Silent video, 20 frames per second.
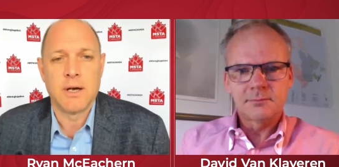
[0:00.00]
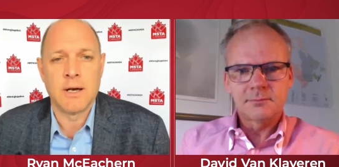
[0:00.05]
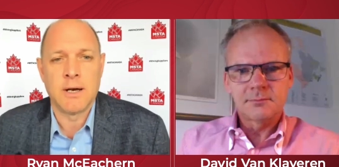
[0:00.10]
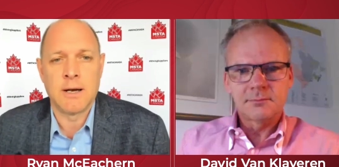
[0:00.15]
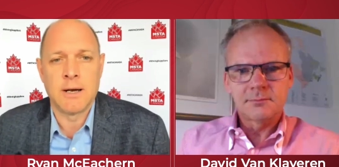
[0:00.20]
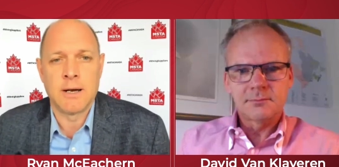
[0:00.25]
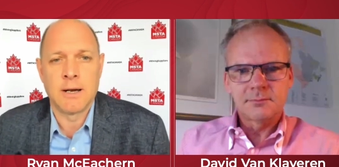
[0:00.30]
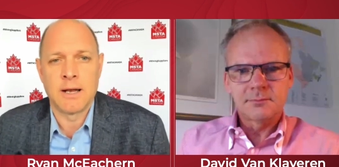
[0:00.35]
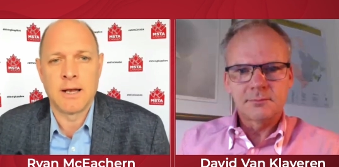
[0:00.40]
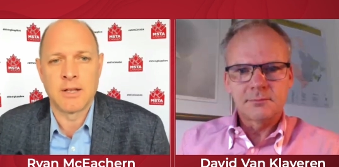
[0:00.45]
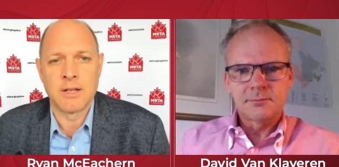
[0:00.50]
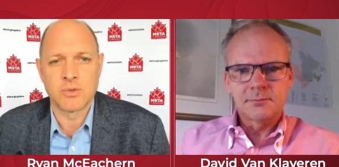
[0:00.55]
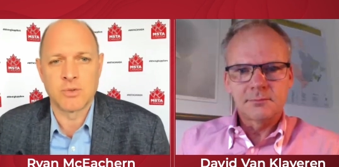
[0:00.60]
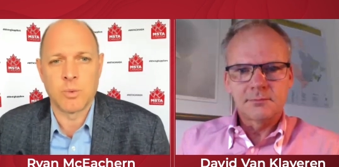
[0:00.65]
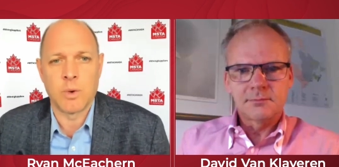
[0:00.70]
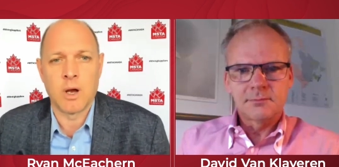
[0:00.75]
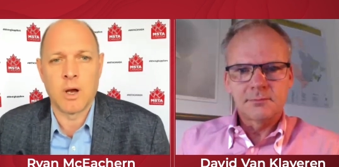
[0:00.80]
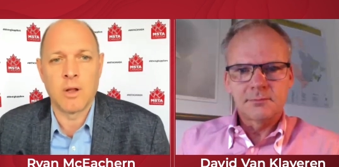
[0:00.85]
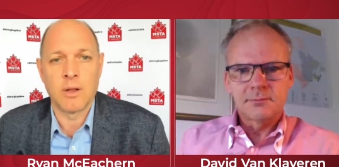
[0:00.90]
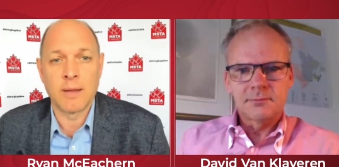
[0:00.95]
Speaker 1: uh, as
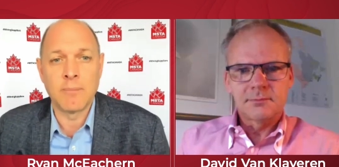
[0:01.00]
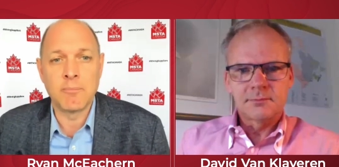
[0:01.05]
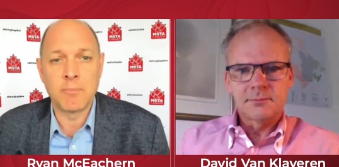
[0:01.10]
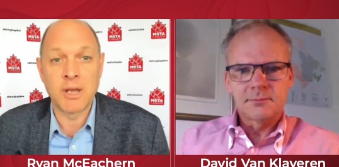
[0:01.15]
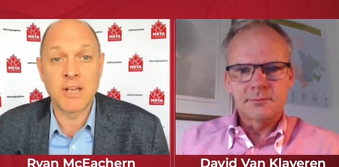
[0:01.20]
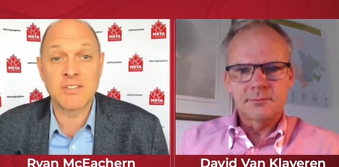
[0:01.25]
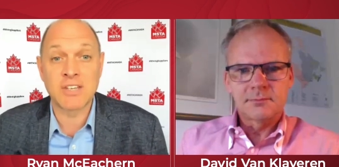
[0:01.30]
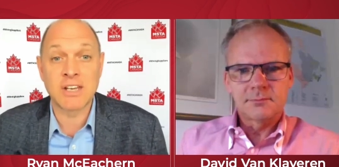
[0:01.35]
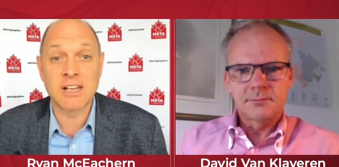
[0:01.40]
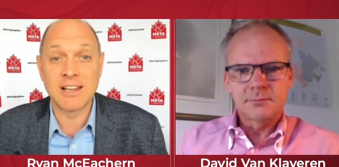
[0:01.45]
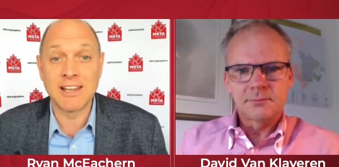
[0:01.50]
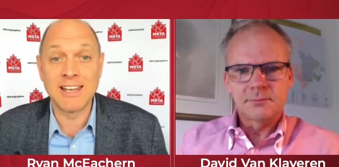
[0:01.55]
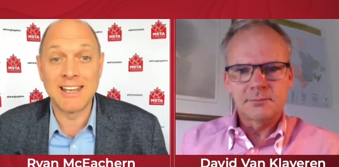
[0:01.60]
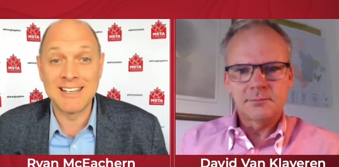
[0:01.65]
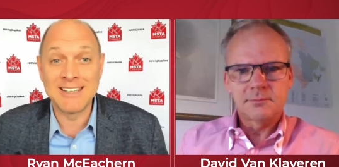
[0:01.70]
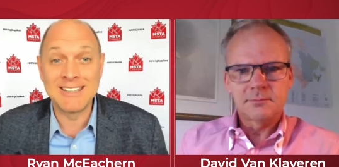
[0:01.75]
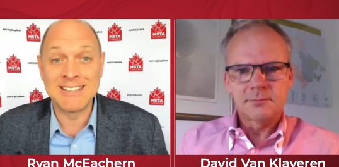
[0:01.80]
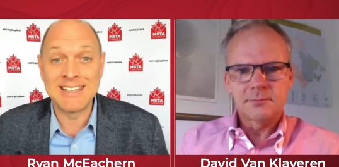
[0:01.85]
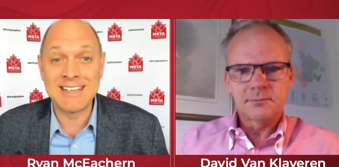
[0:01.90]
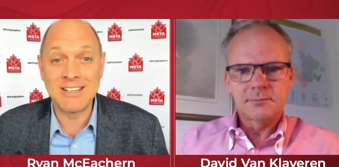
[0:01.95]
well that basically a
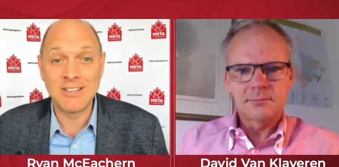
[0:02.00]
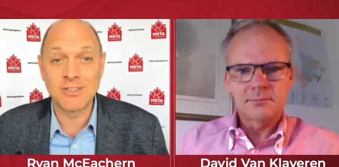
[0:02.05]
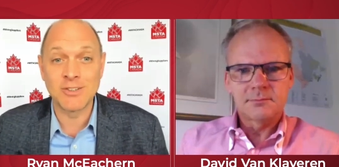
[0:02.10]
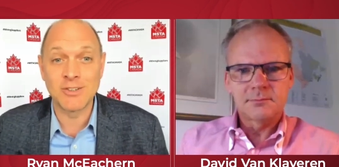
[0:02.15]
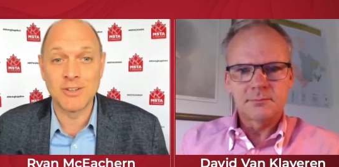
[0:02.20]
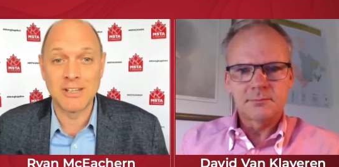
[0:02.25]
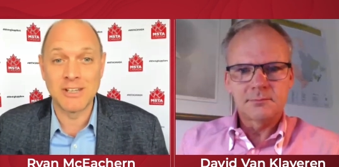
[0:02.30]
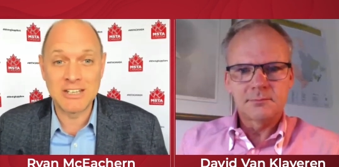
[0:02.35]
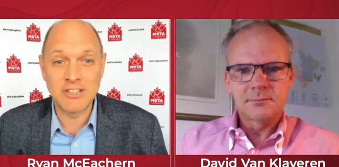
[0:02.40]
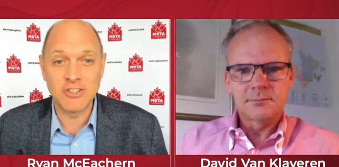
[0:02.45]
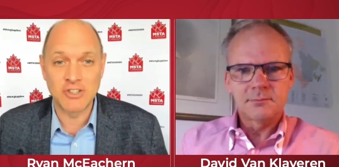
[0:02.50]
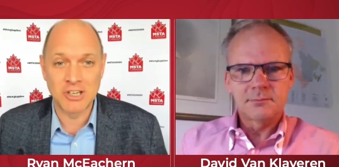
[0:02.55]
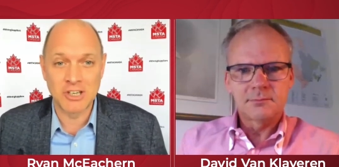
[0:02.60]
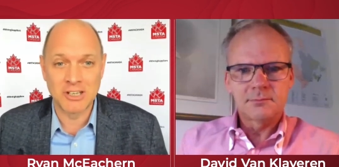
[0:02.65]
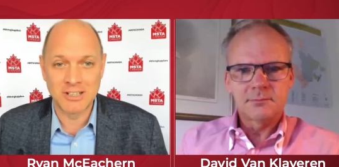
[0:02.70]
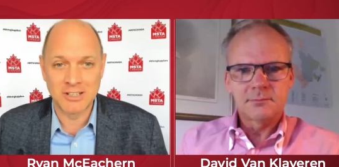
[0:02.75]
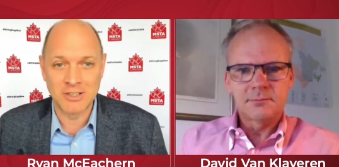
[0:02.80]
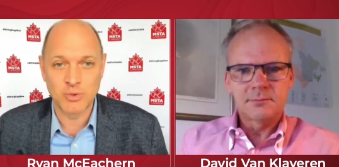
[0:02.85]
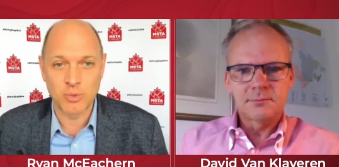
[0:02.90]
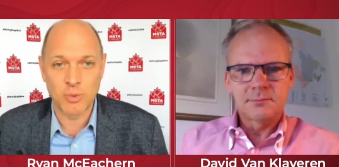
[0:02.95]
diesel engine
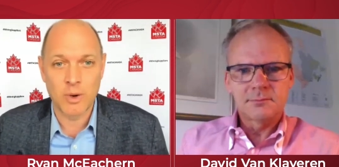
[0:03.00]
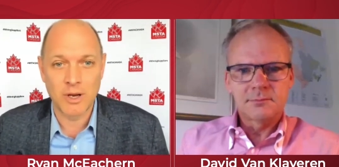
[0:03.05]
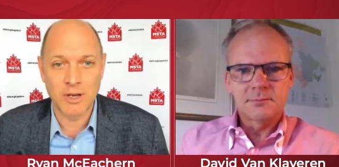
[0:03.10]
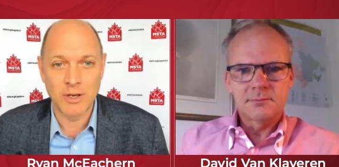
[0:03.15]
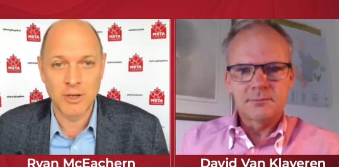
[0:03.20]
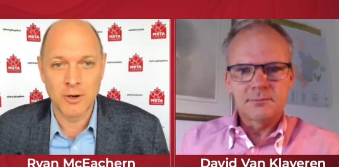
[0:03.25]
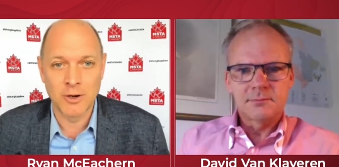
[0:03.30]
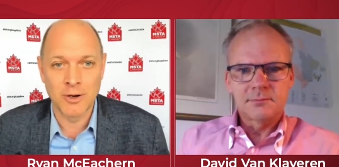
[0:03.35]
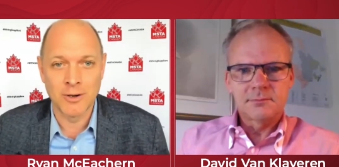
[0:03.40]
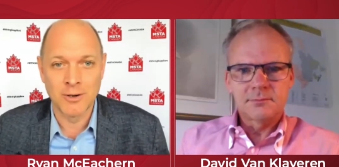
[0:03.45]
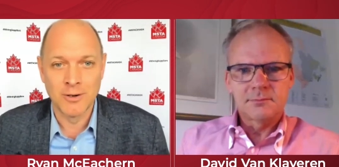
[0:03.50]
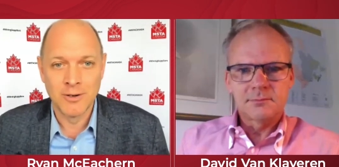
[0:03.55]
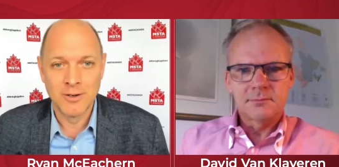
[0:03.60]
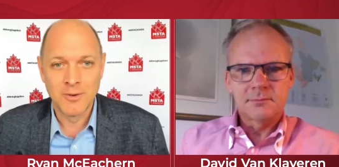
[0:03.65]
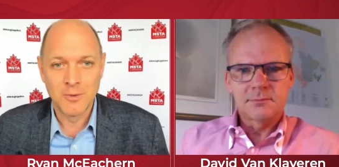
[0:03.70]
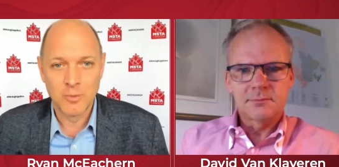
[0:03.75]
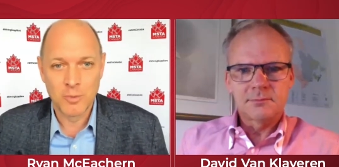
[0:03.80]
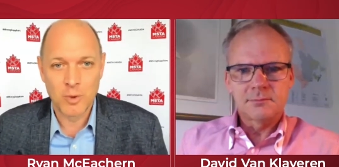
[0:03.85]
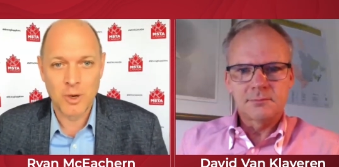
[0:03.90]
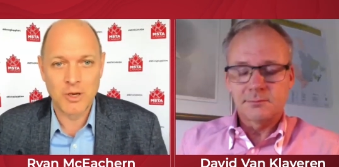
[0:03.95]
is what your
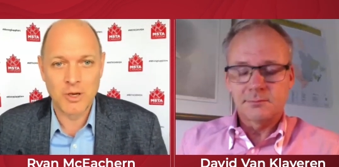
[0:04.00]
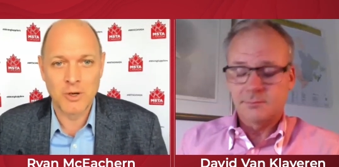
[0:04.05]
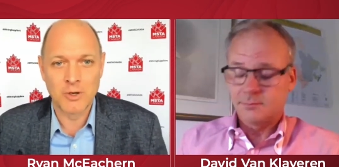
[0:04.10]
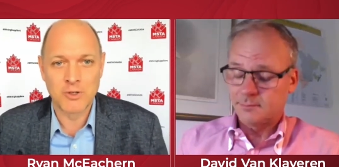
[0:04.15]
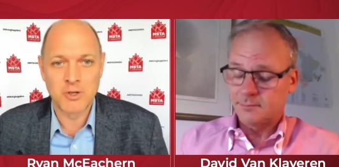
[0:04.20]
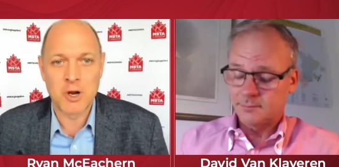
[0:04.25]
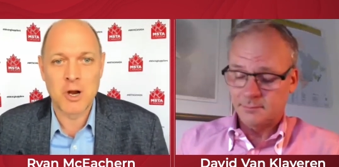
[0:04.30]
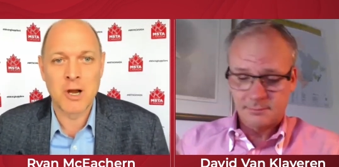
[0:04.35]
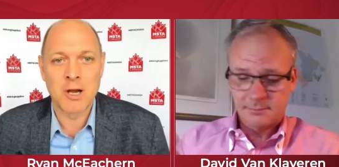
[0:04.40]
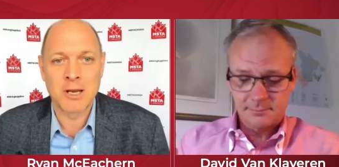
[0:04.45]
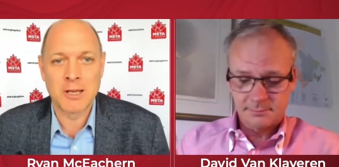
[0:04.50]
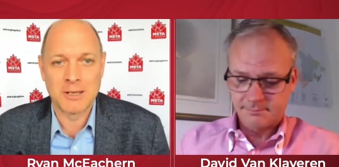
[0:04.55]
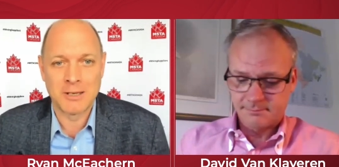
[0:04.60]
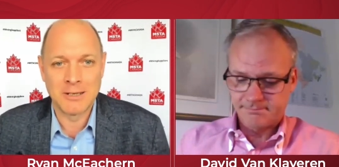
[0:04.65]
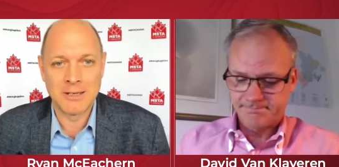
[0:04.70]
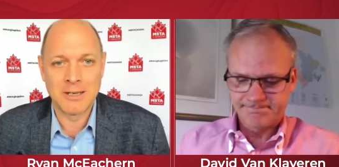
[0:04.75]
what your target